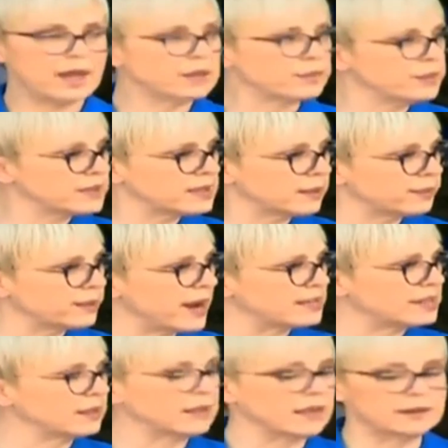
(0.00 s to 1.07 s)
And Mr.
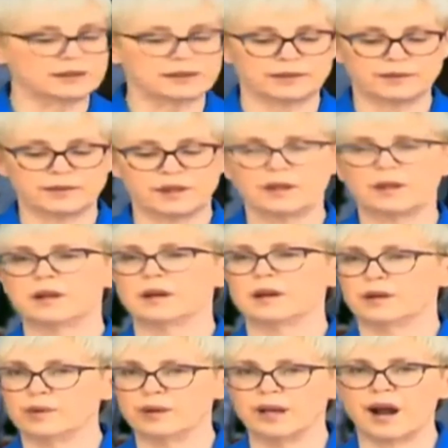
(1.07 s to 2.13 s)
President,
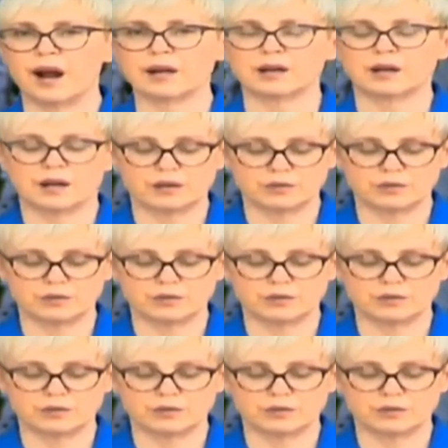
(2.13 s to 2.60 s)
we are